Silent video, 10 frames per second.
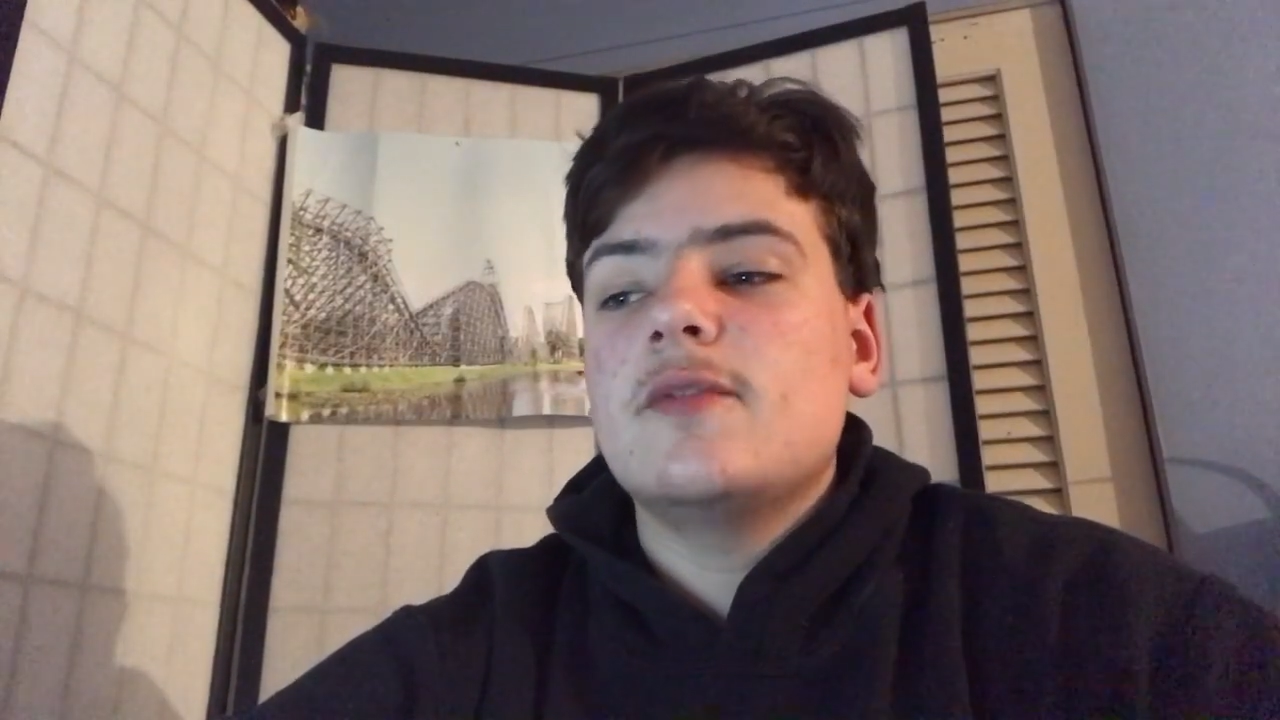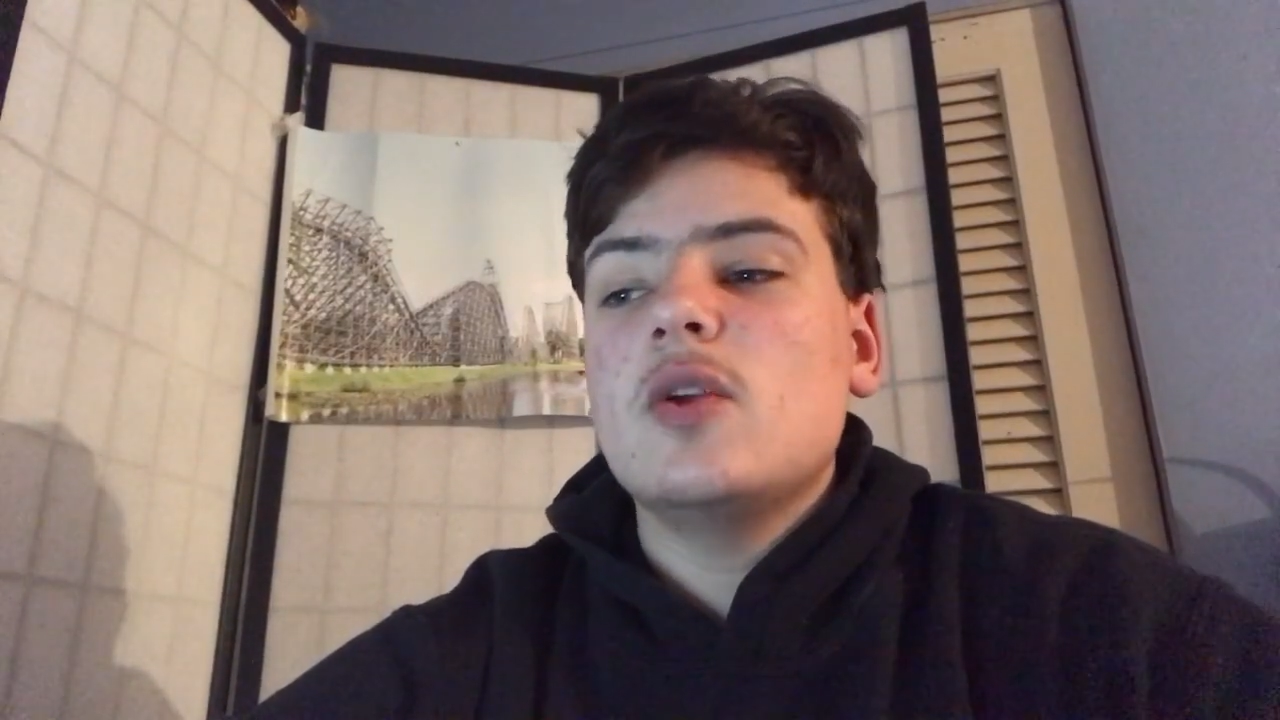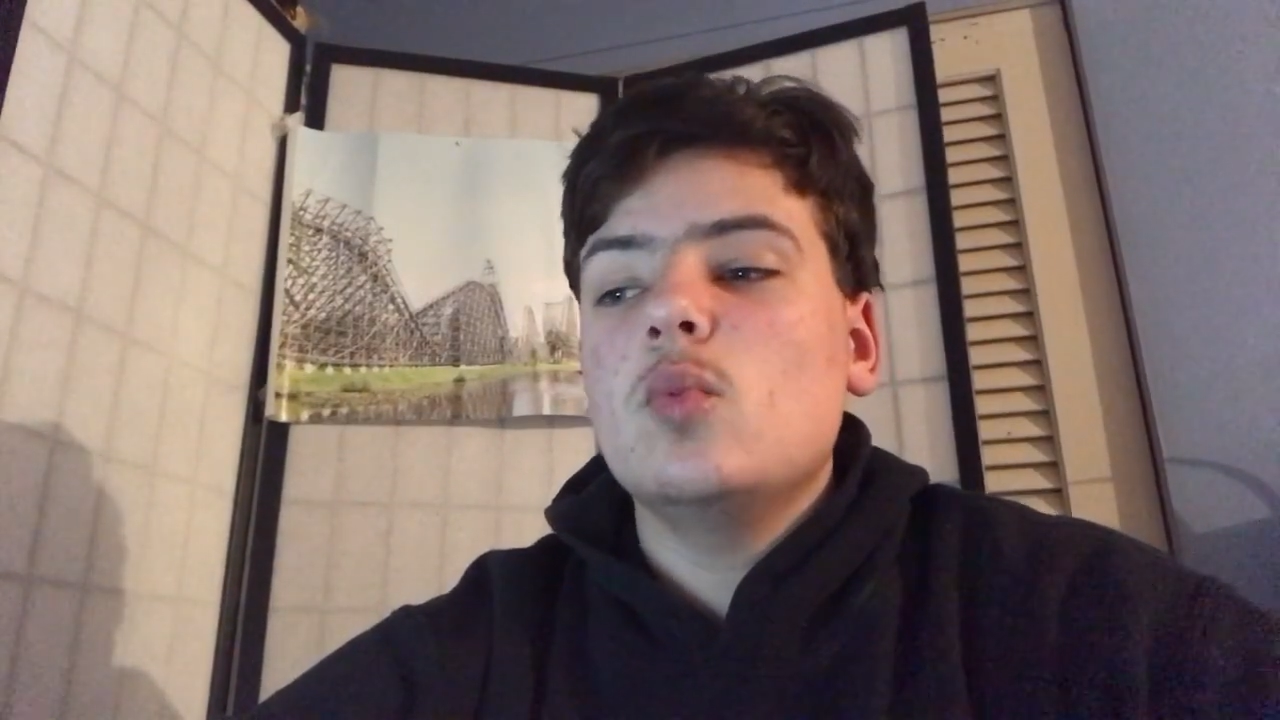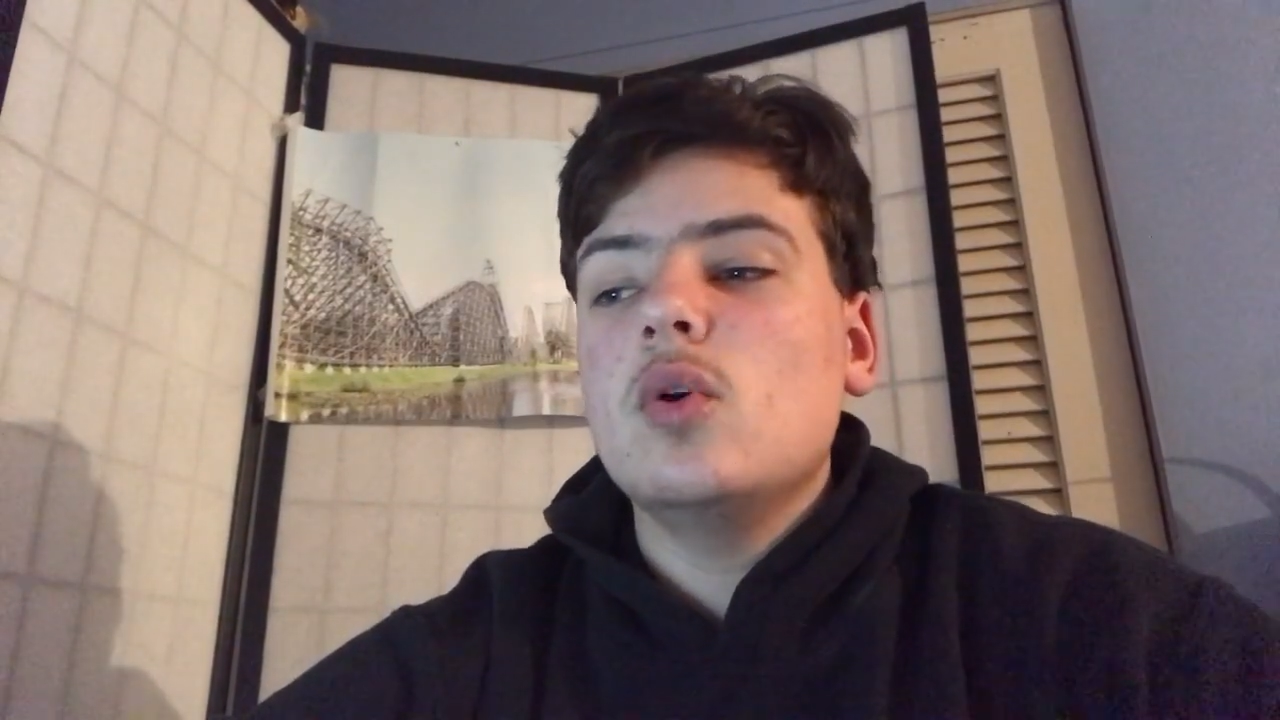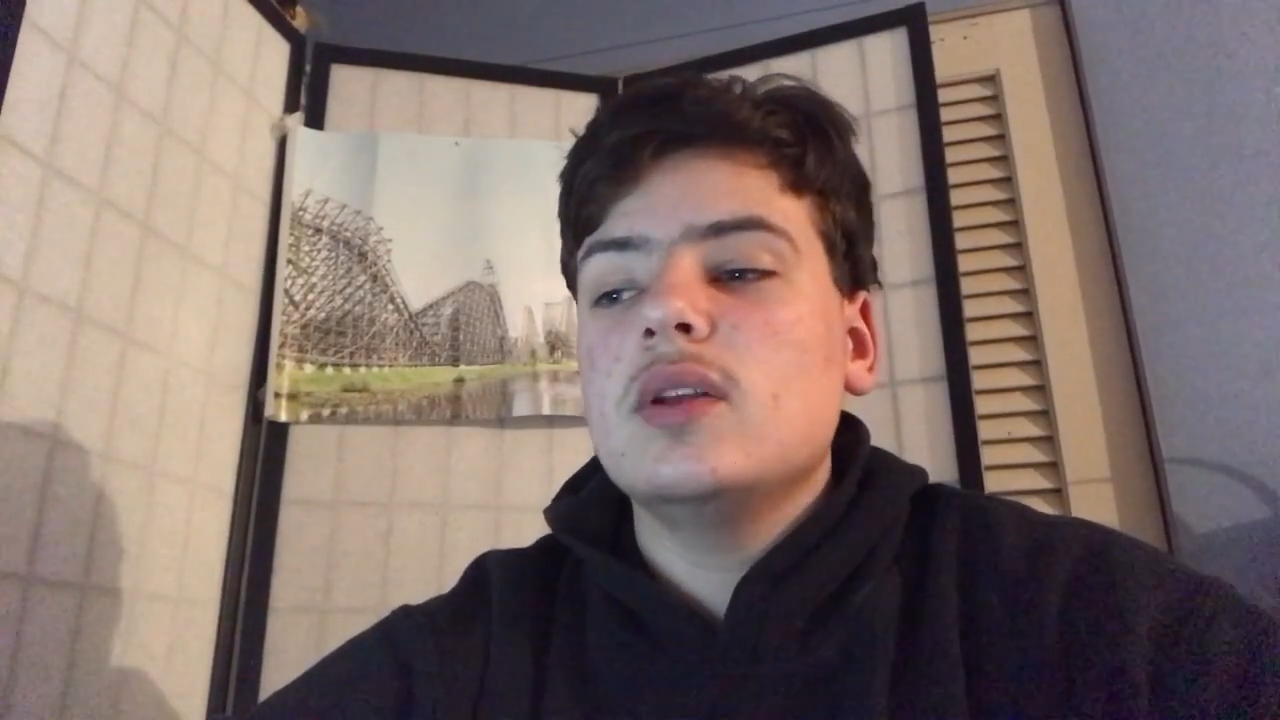
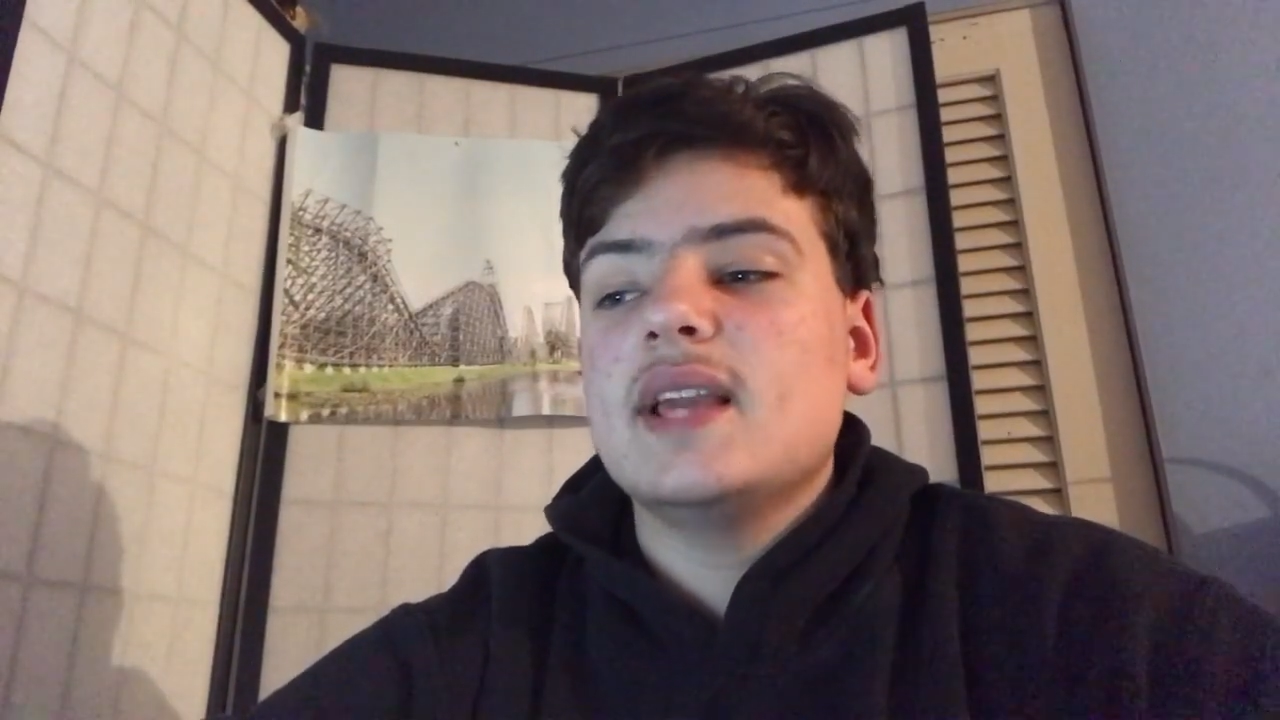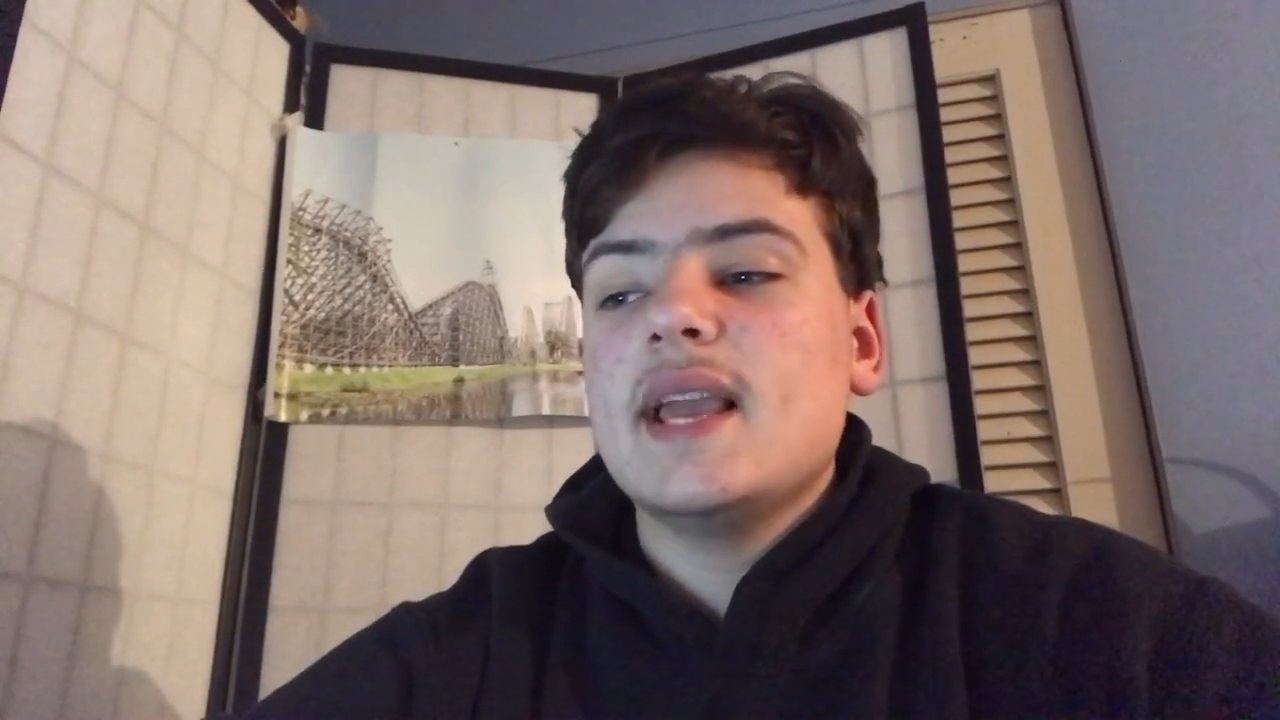Fun World